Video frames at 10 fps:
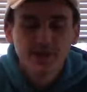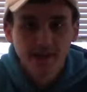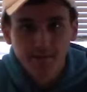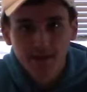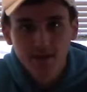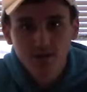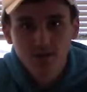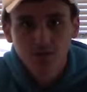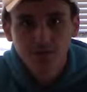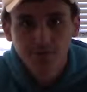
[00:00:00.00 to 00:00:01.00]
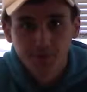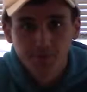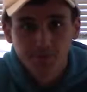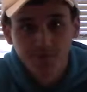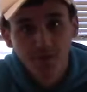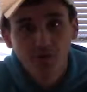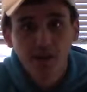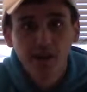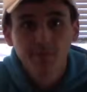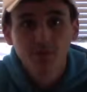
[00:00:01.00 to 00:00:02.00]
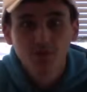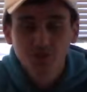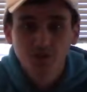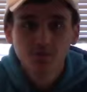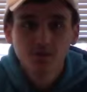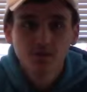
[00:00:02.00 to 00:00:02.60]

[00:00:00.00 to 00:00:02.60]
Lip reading: an anime character from a favorite anime or show.